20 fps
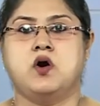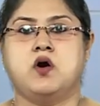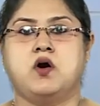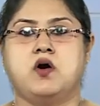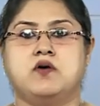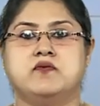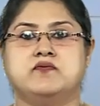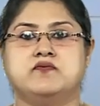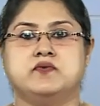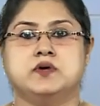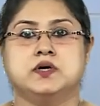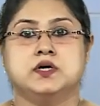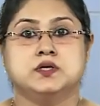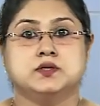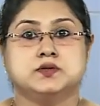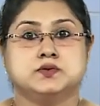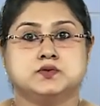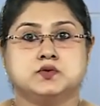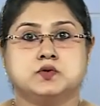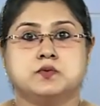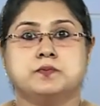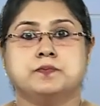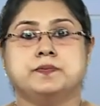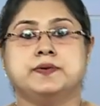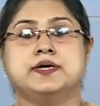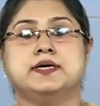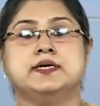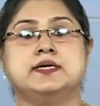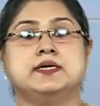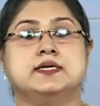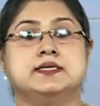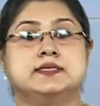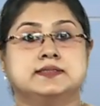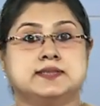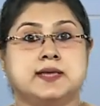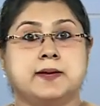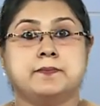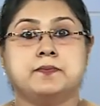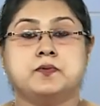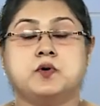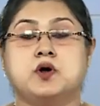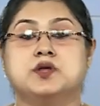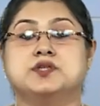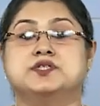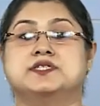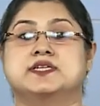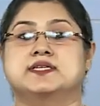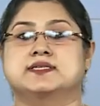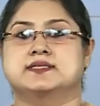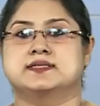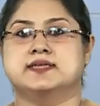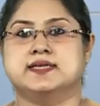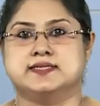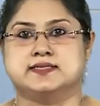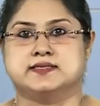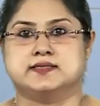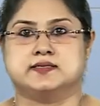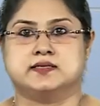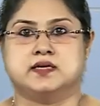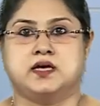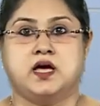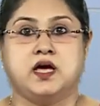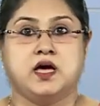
of super subconsciousness.